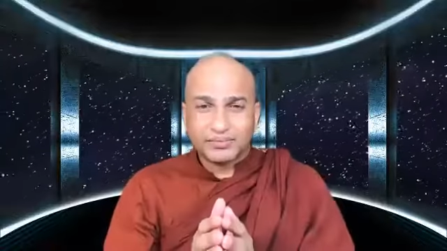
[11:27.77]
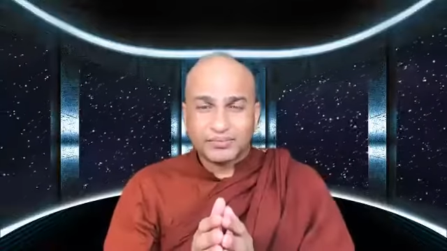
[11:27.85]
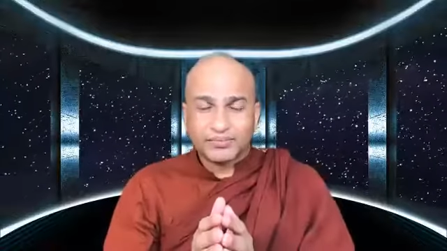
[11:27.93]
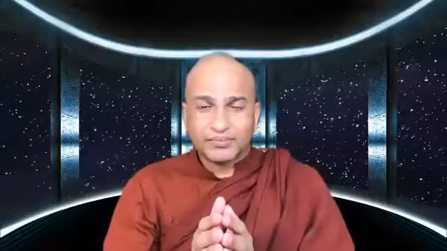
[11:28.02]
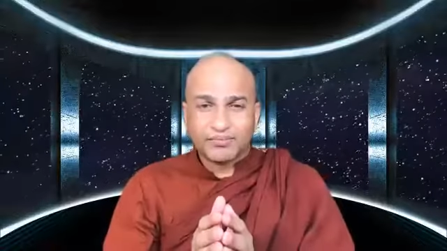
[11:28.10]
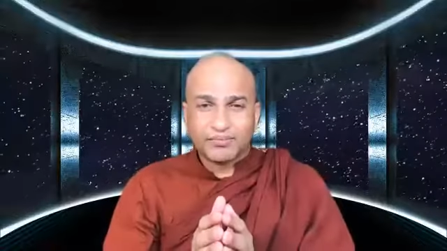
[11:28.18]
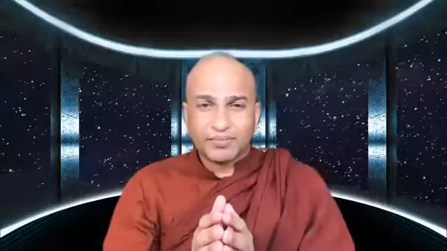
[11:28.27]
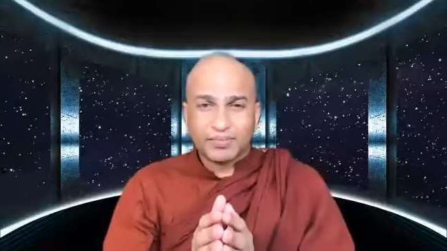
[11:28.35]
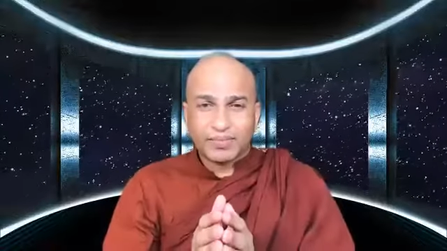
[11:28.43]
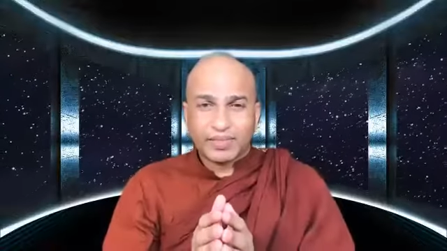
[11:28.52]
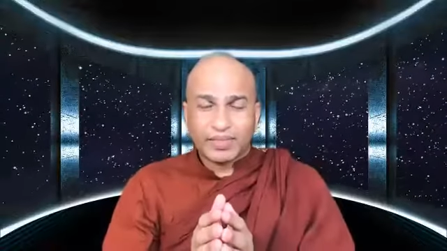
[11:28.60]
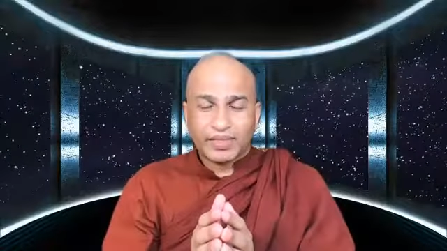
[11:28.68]

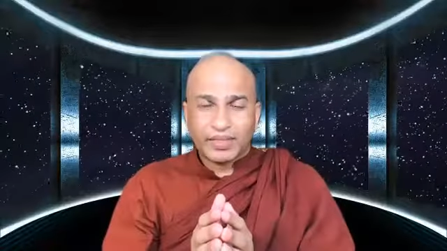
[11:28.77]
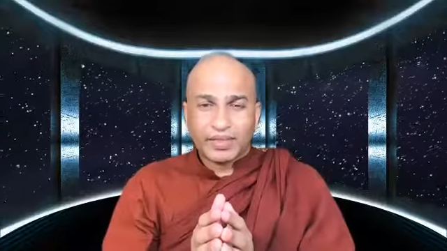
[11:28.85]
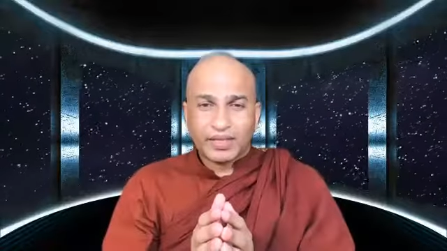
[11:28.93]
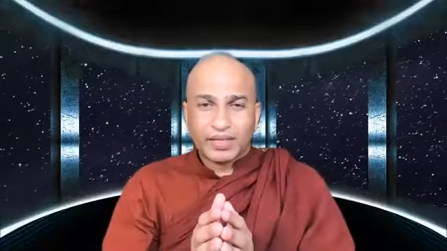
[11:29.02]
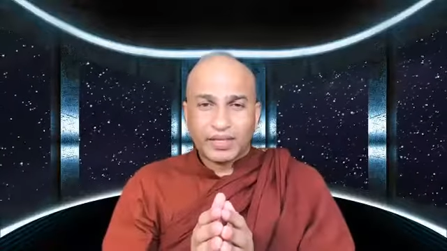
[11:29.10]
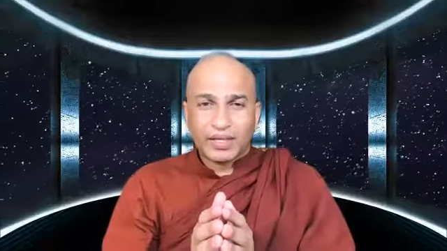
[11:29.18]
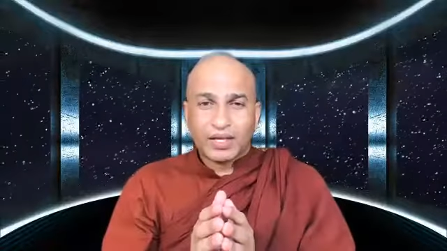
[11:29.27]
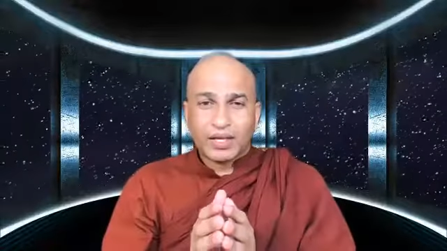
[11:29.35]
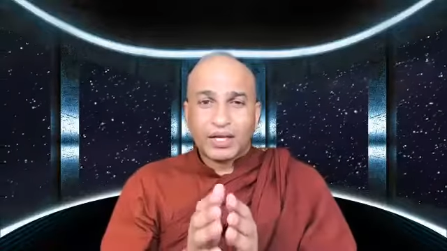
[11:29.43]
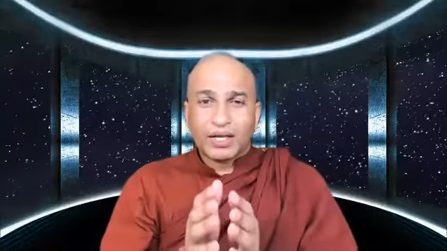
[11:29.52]
Nobody speaks.